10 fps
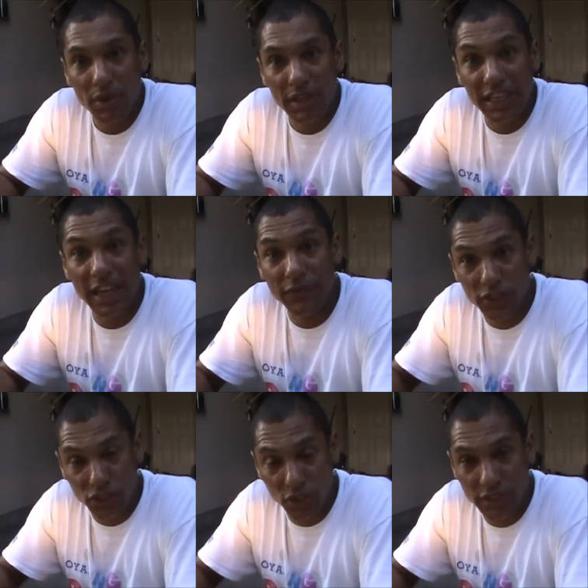left
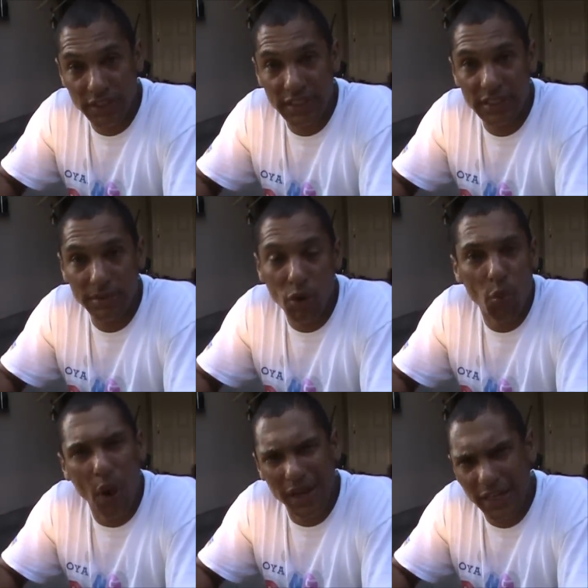the church system, or
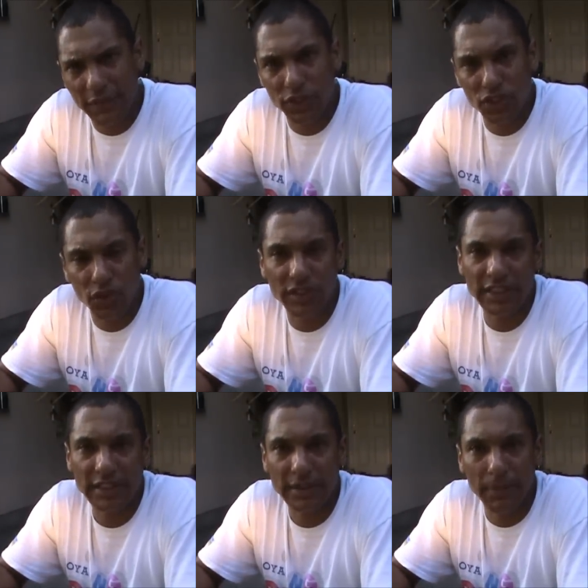want to leave the church
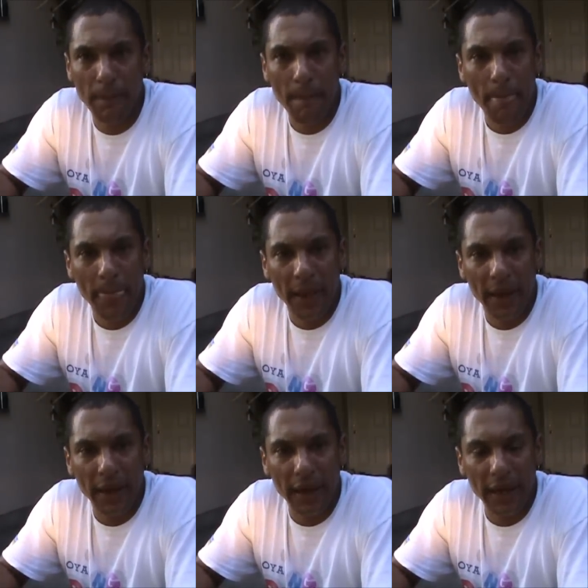system,
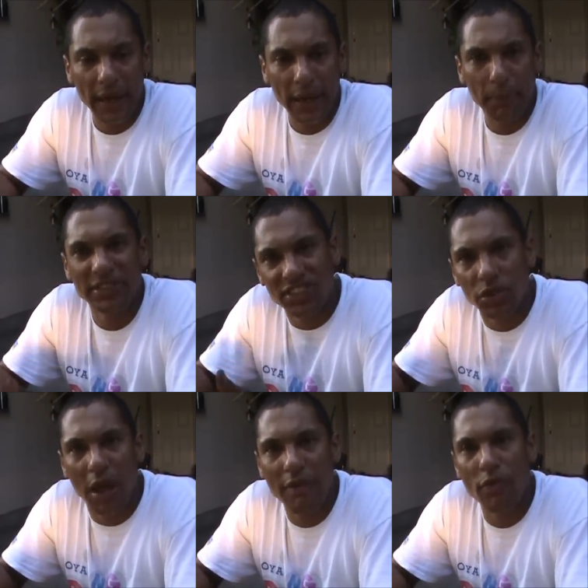but
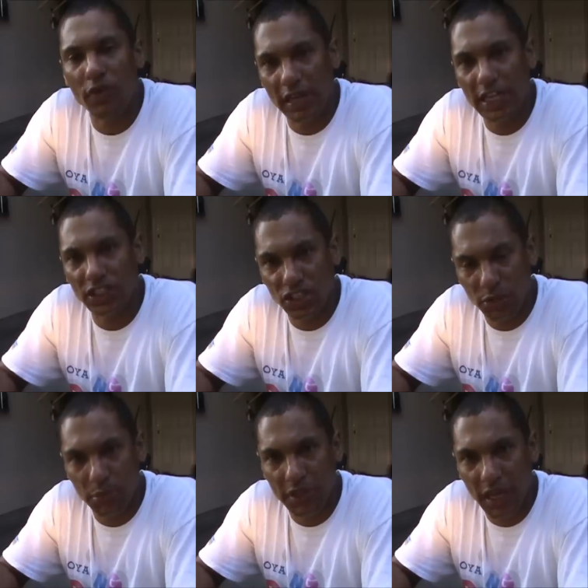still have a
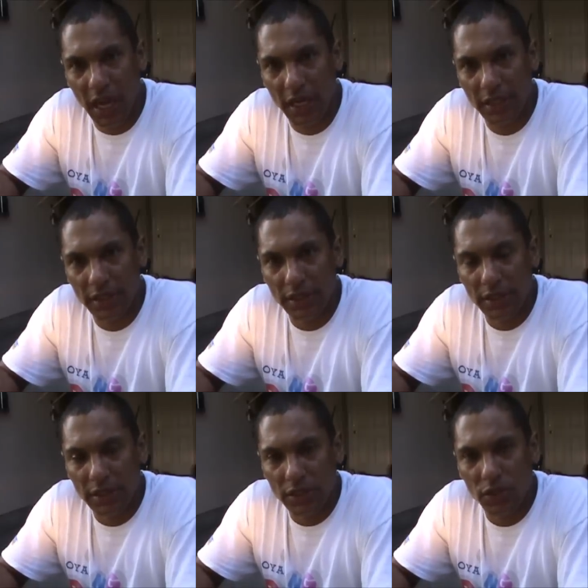relationship with God.
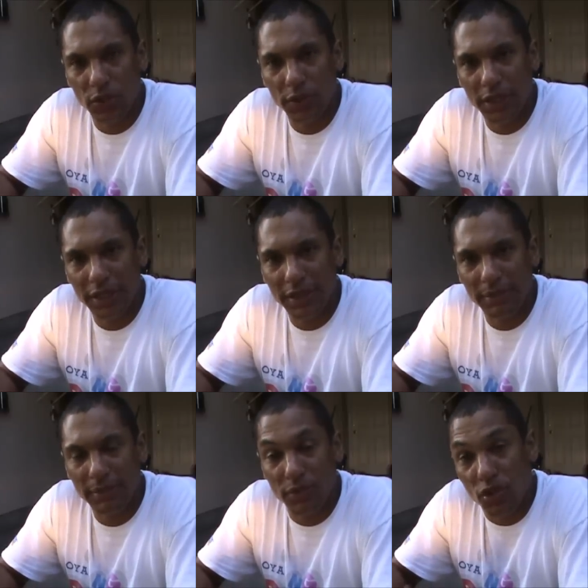So
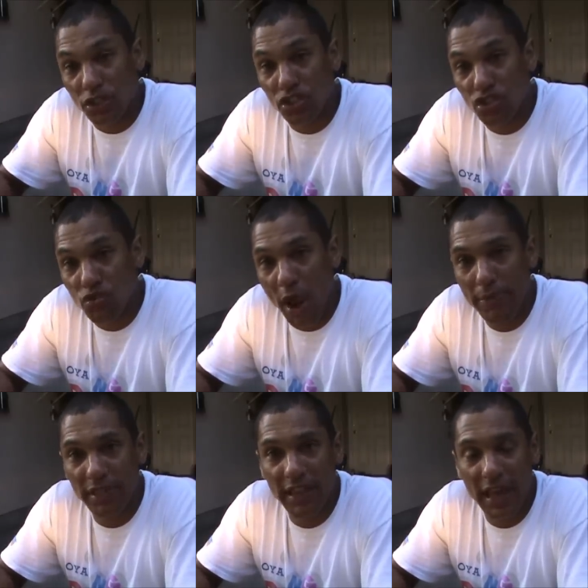you can
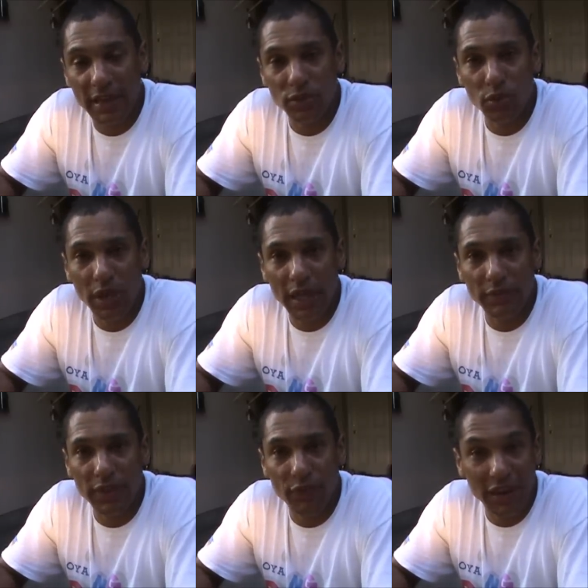subscribe to that. I do a lot
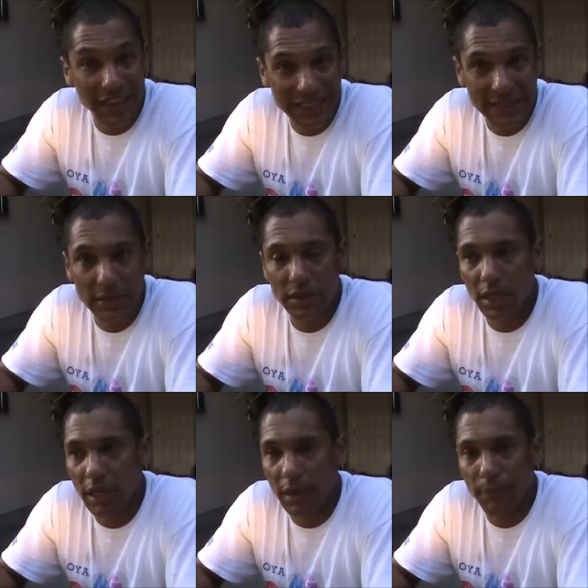of different lessons
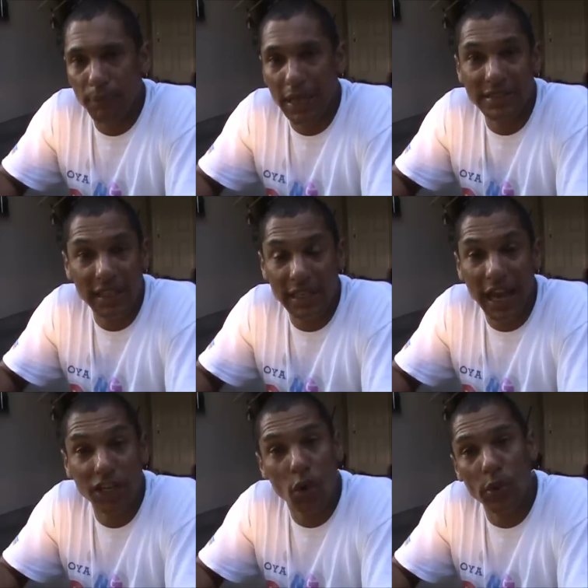on basically
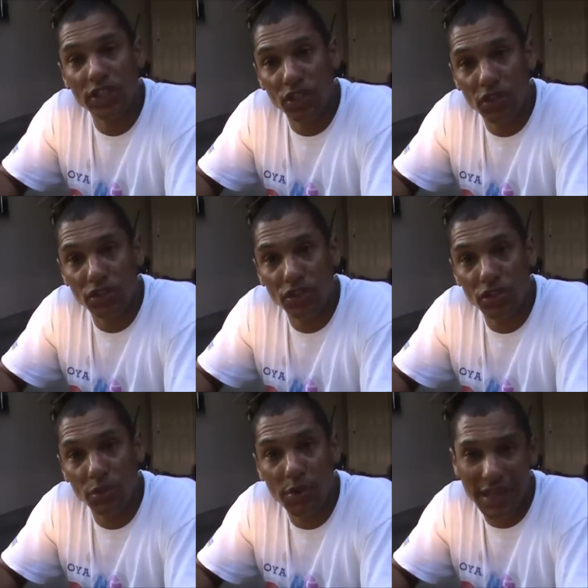how to quit
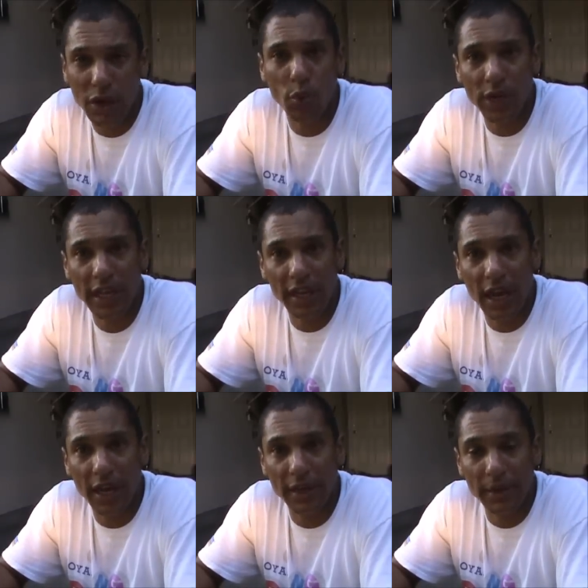church without quitting
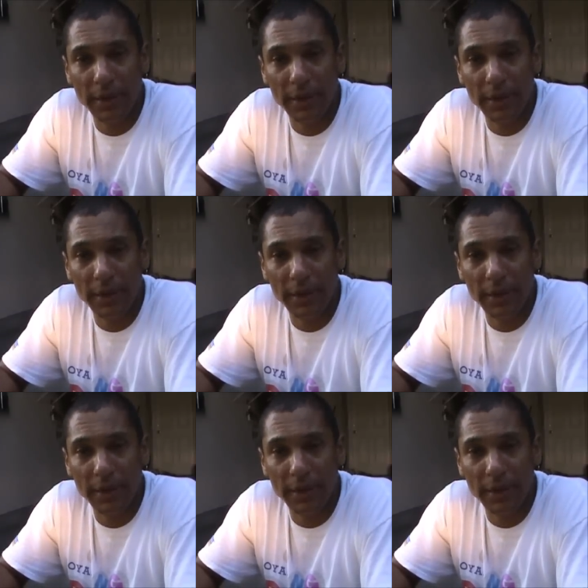God,